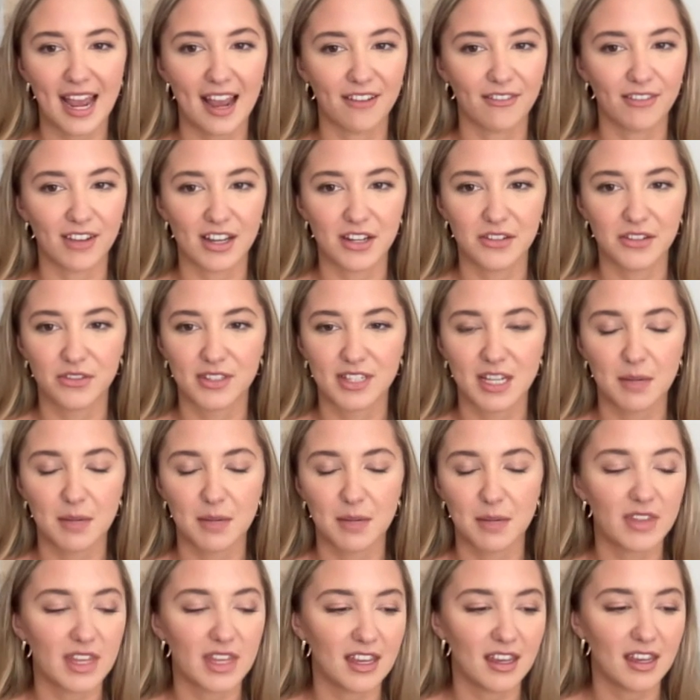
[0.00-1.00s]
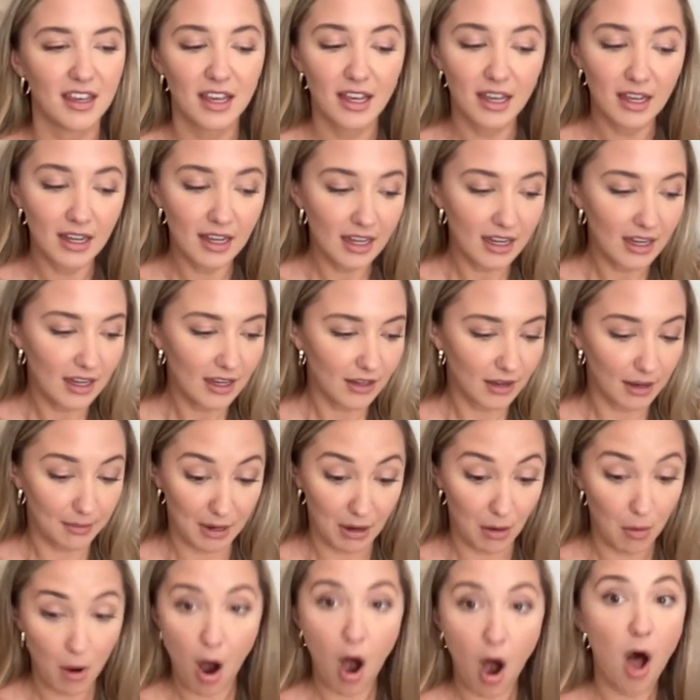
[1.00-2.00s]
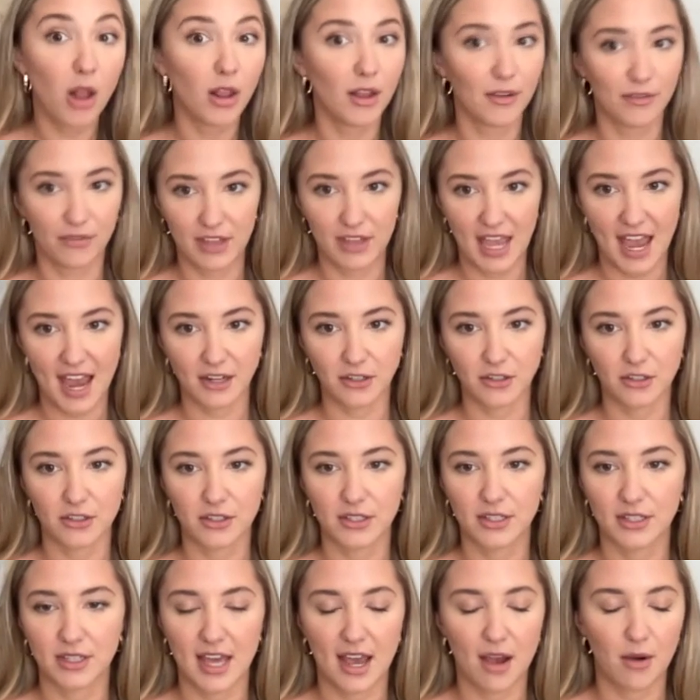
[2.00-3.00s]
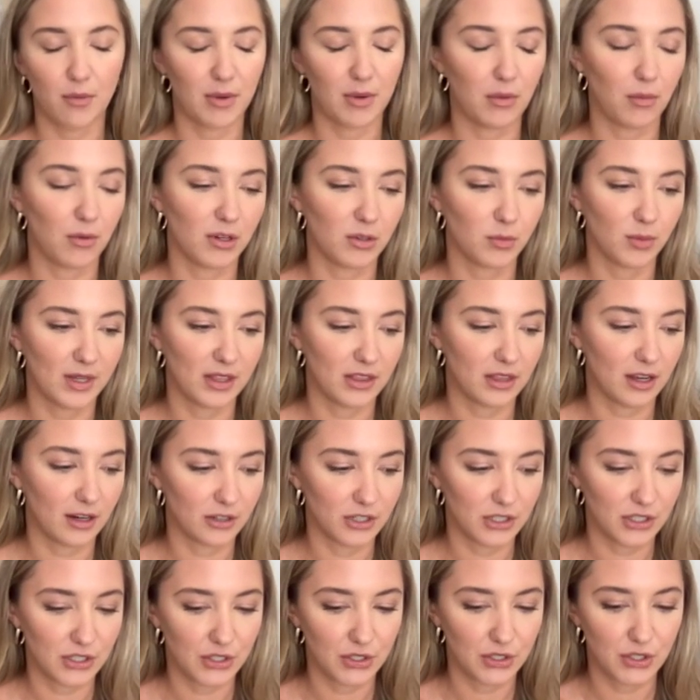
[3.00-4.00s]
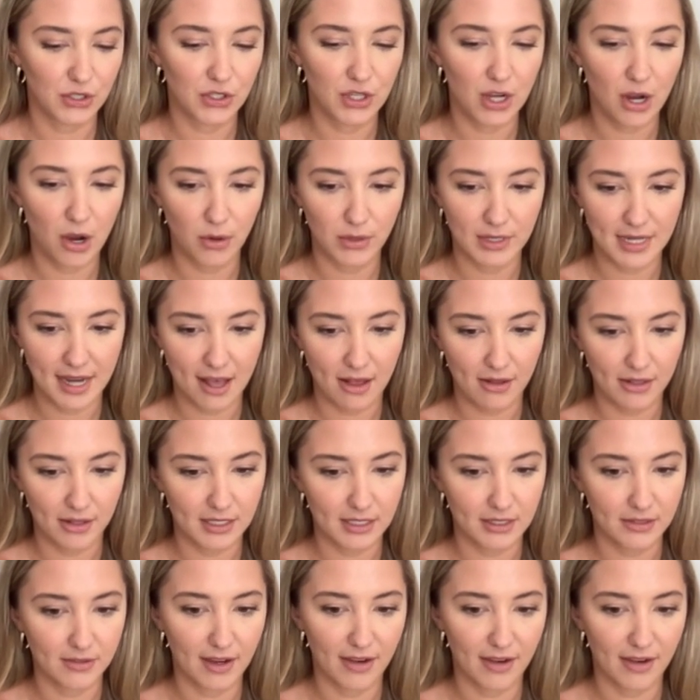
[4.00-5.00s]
I've got some of the, I mean, all of the actors that we worked with are just so talented. You